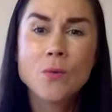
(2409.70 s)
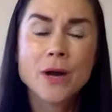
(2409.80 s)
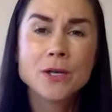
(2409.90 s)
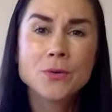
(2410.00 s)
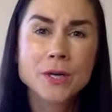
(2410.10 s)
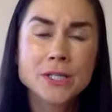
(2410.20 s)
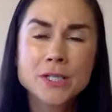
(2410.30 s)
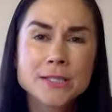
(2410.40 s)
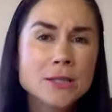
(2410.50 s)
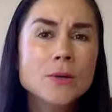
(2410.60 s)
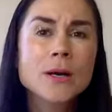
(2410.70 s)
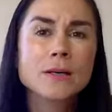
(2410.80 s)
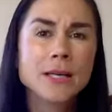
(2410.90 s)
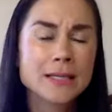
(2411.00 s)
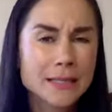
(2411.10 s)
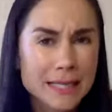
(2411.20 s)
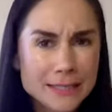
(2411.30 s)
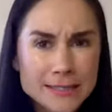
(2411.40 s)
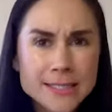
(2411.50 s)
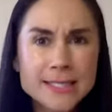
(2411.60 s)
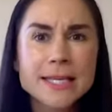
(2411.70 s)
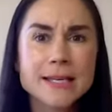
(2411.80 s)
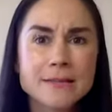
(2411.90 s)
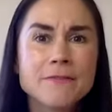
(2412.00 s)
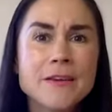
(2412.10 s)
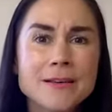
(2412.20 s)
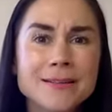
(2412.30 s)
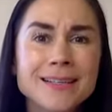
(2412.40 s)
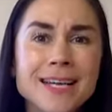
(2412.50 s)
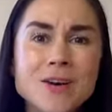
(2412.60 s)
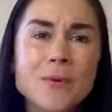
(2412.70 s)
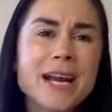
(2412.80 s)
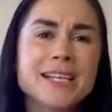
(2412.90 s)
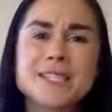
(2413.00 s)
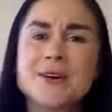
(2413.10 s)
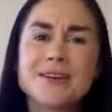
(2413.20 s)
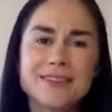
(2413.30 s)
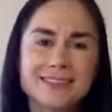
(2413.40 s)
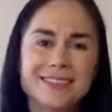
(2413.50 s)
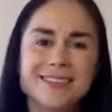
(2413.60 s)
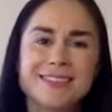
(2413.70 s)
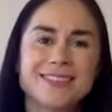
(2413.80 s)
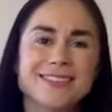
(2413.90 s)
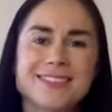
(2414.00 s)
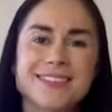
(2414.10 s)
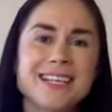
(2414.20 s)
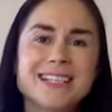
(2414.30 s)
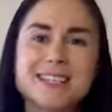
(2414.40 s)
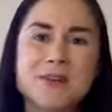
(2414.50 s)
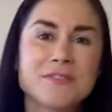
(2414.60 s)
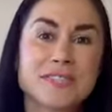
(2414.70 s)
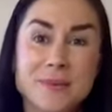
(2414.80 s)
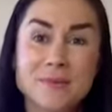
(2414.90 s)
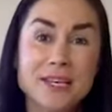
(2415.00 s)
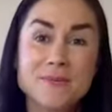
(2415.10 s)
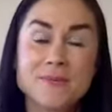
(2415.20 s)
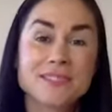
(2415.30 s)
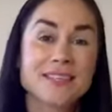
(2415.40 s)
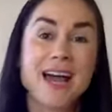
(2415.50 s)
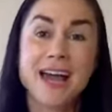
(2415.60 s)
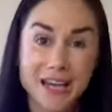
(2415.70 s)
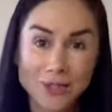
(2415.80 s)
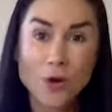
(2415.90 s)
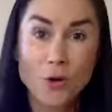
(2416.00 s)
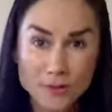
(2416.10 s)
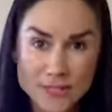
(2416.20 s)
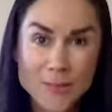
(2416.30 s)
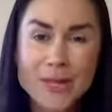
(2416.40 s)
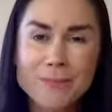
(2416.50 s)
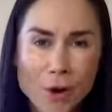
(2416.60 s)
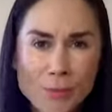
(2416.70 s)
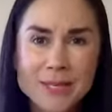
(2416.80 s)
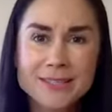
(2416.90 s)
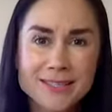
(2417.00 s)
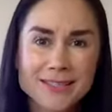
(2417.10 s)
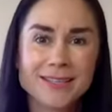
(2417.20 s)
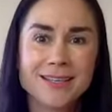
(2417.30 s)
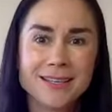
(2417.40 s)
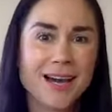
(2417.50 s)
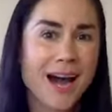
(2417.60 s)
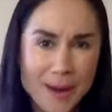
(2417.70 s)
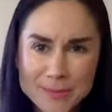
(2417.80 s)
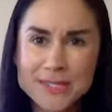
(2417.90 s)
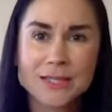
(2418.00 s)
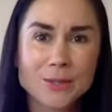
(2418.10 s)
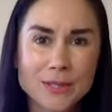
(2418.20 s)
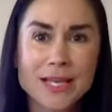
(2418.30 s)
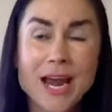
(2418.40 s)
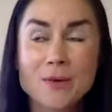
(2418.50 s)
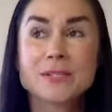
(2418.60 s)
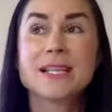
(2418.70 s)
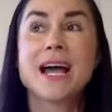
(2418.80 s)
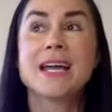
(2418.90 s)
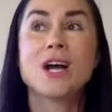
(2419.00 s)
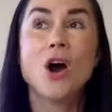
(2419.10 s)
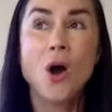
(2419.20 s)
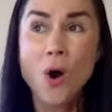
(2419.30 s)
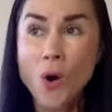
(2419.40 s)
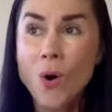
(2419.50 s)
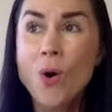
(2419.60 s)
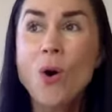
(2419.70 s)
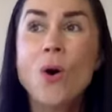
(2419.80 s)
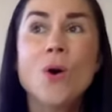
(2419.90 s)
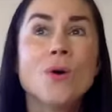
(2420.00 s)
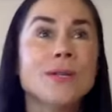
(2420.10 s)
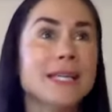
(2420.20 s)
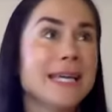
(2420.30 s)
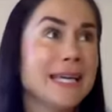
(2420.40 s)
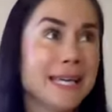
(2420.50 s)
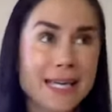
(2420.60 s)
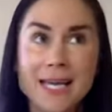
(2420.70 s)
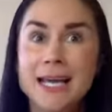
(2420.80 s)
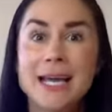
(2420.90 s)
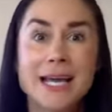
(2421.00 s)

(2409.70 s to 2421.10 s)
where you can just look and, and see and feel. When I saw the, the, the list of symptoms, I had cold sweat moment. Absolutely. I was like, holy